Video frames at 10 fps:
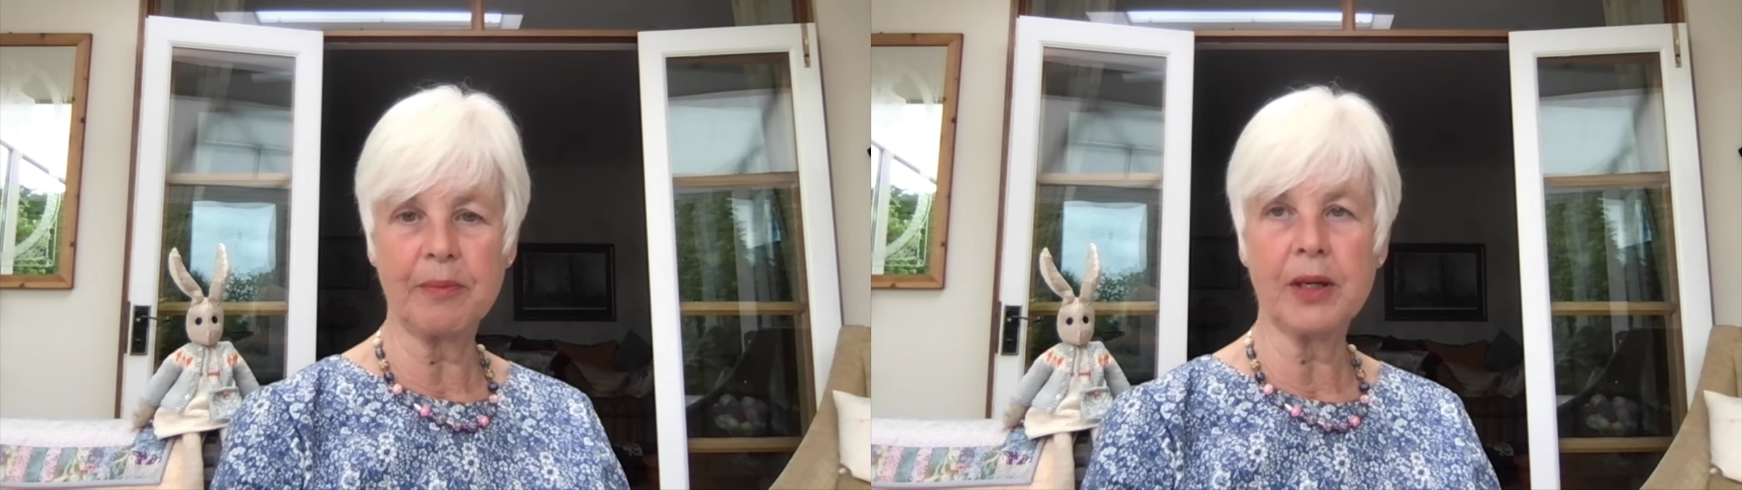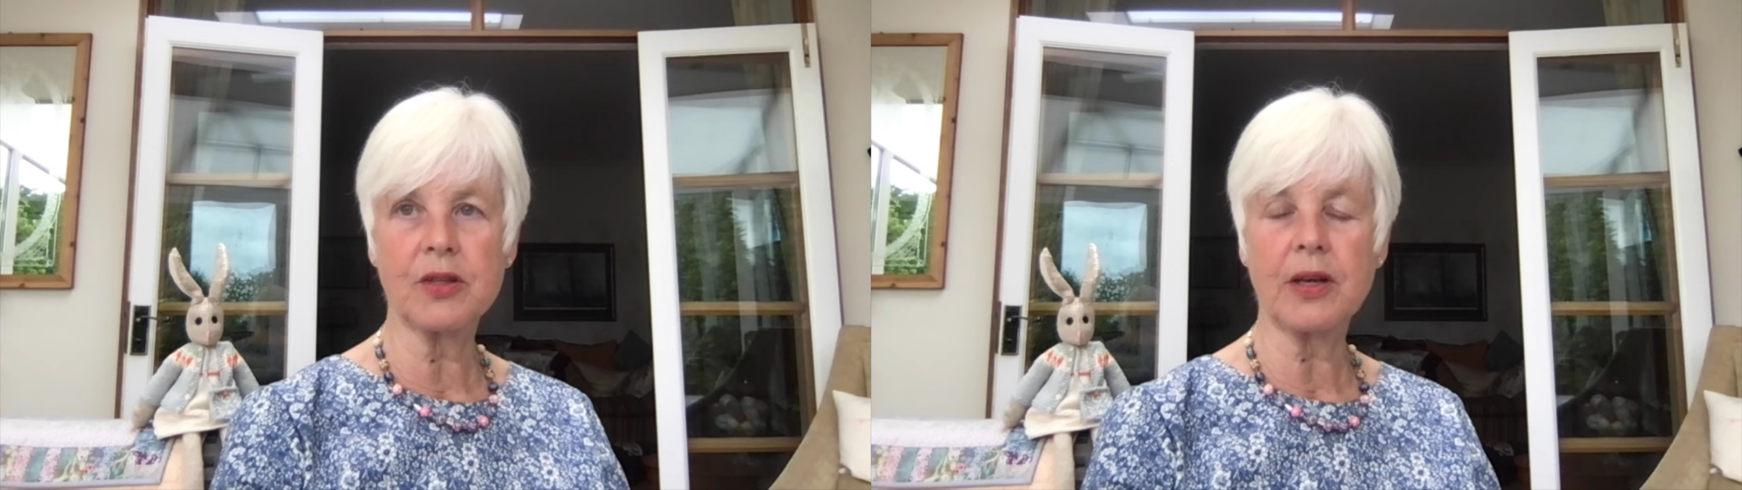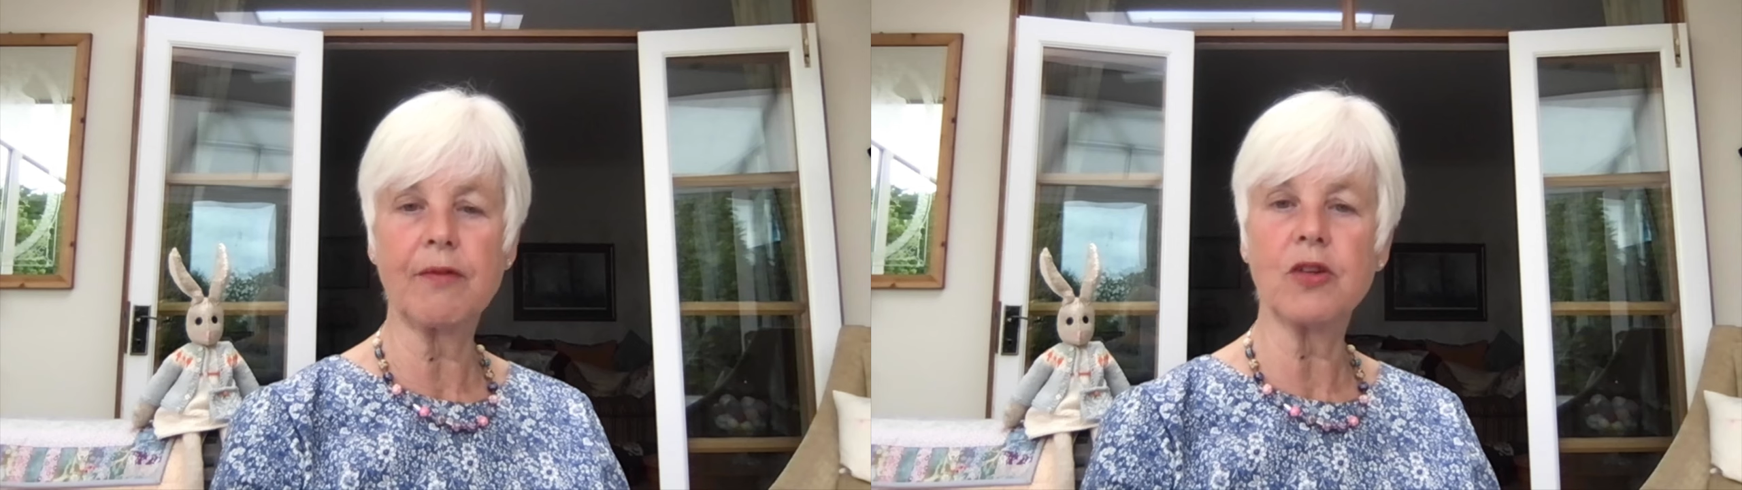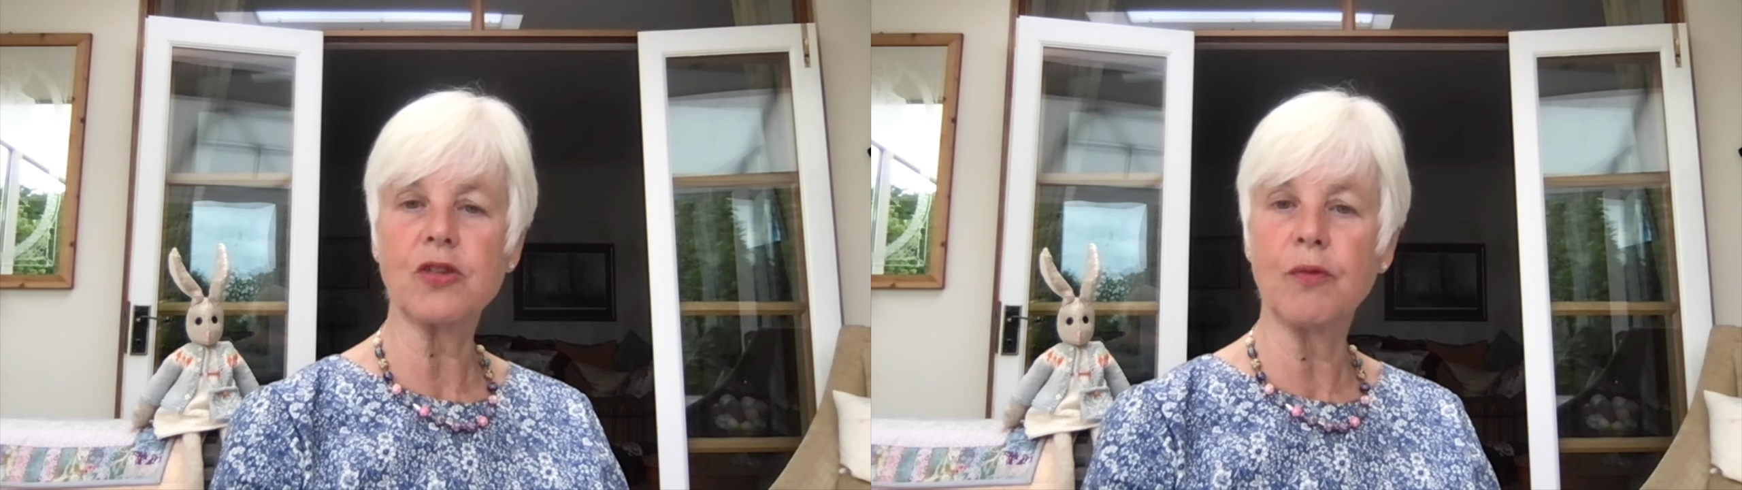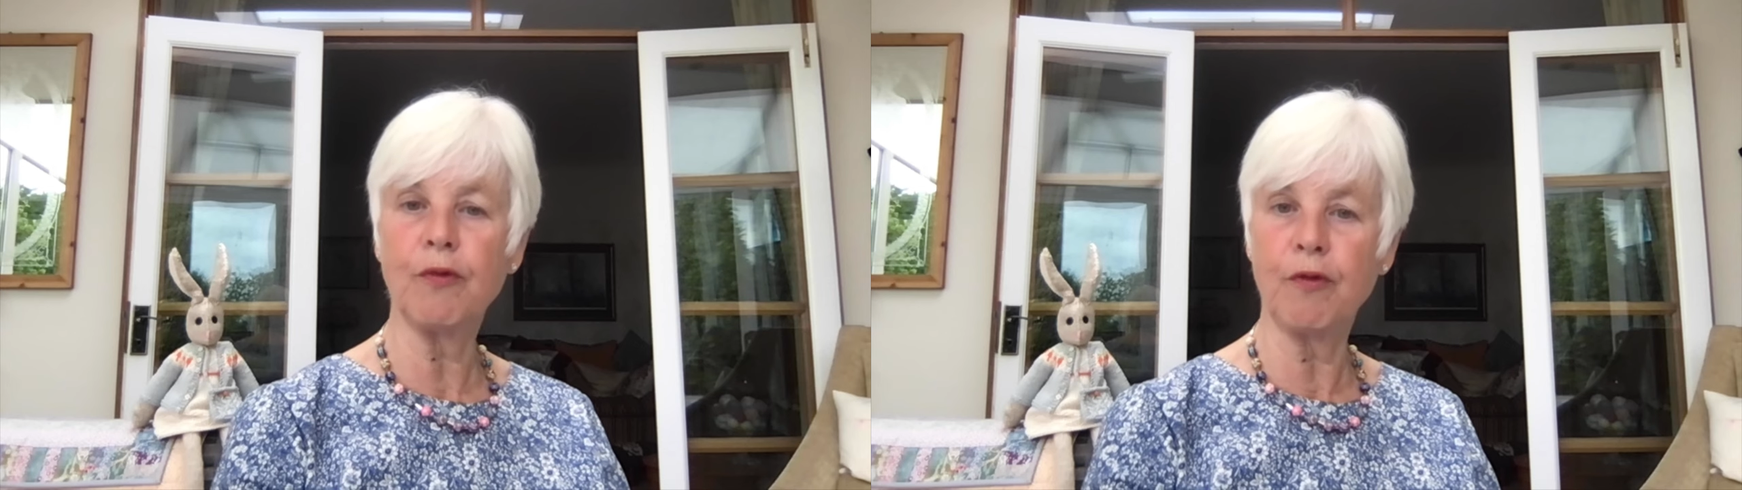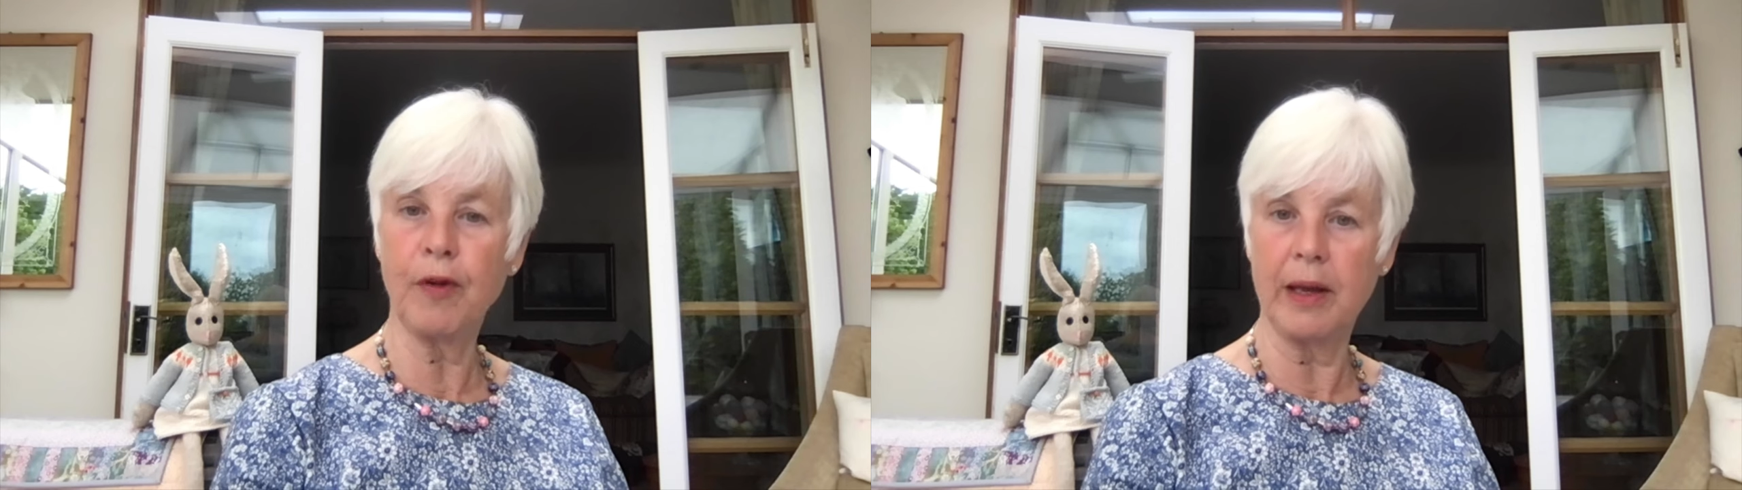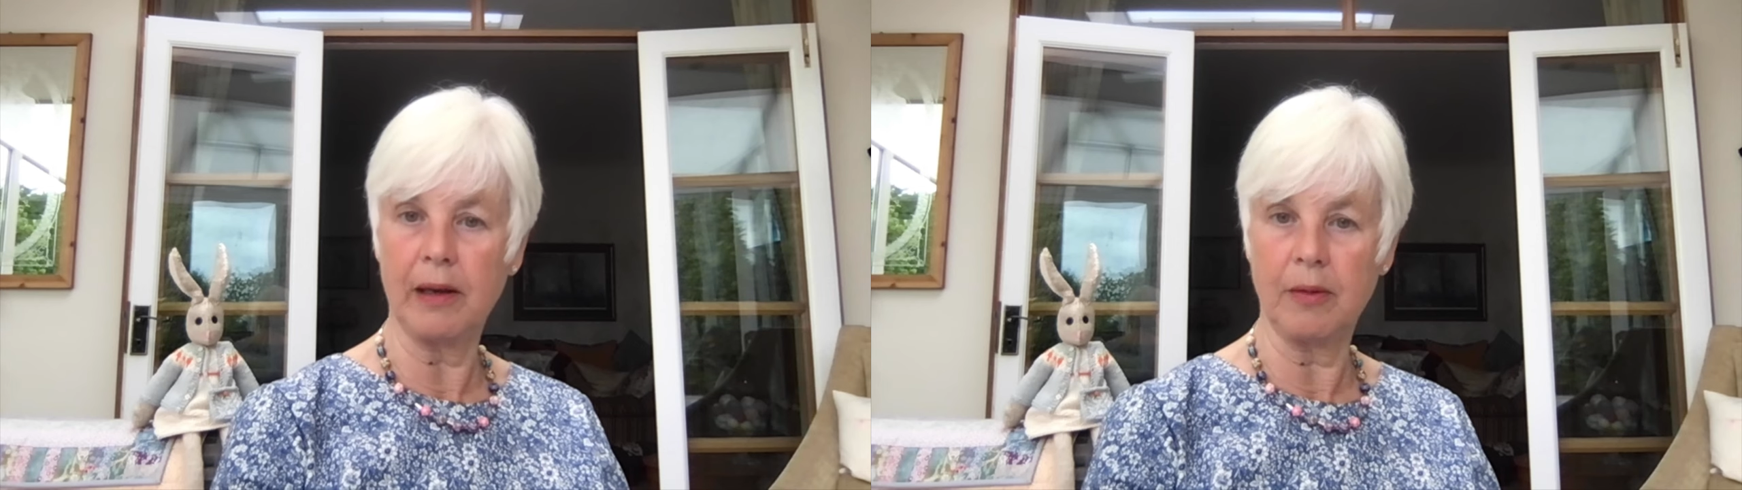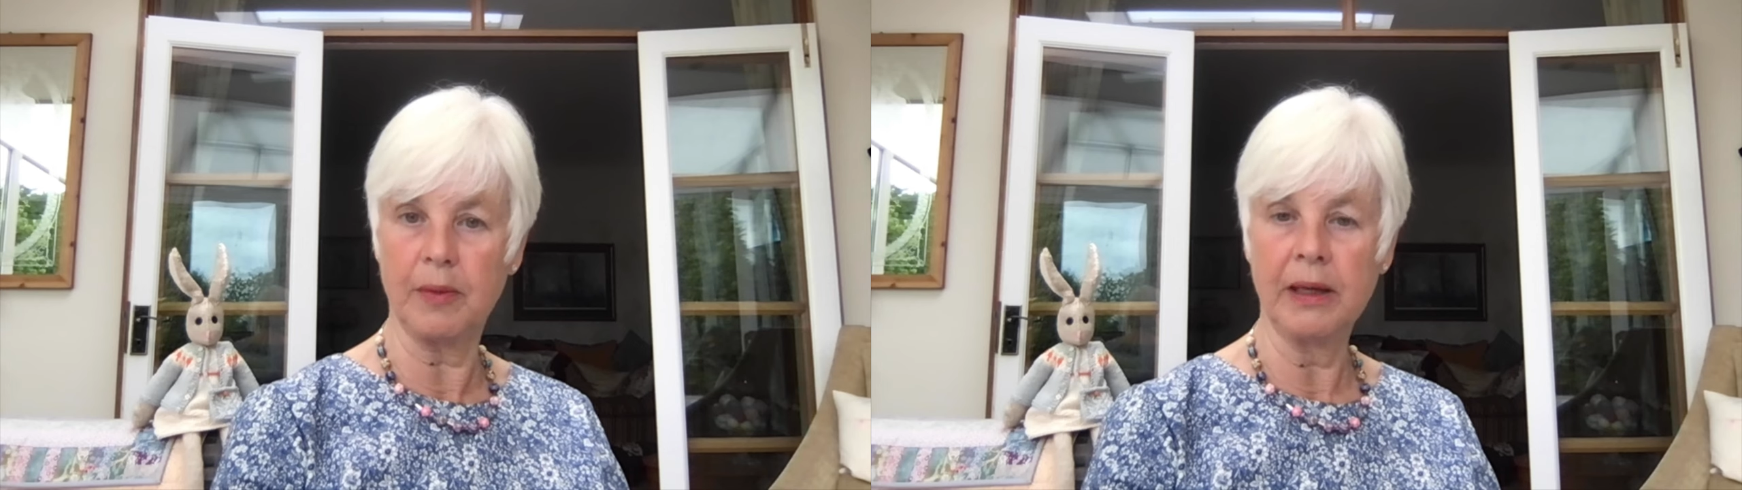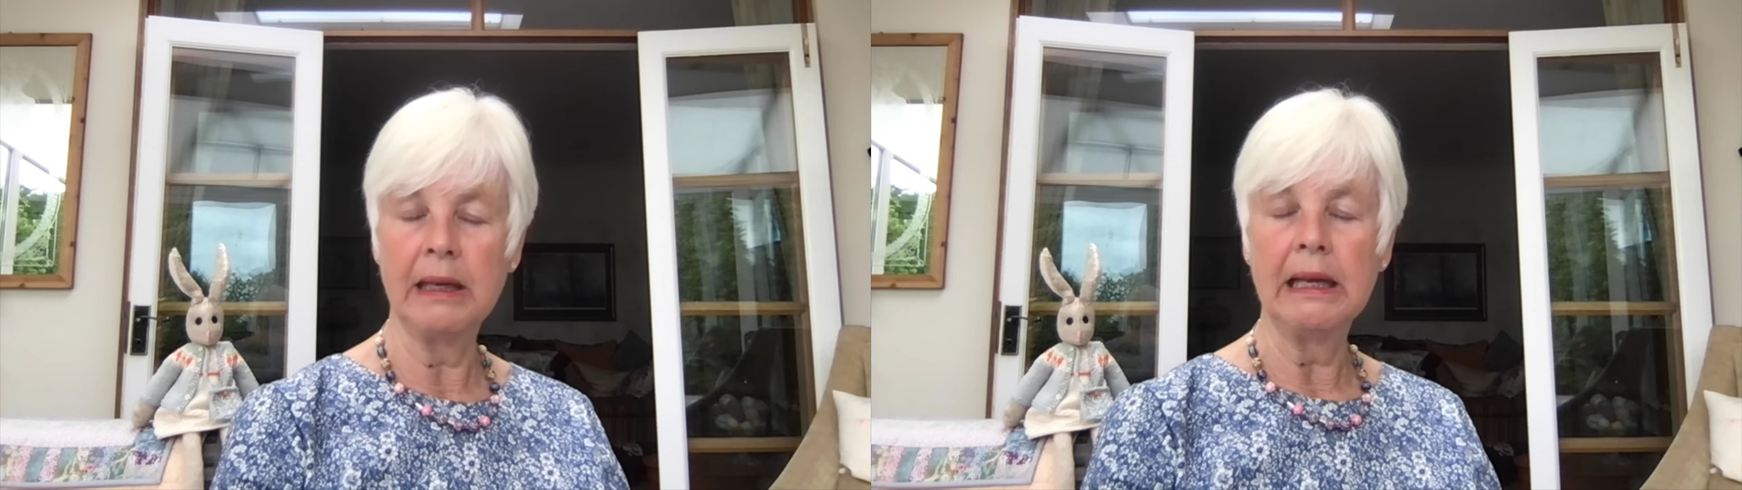because I've got some film.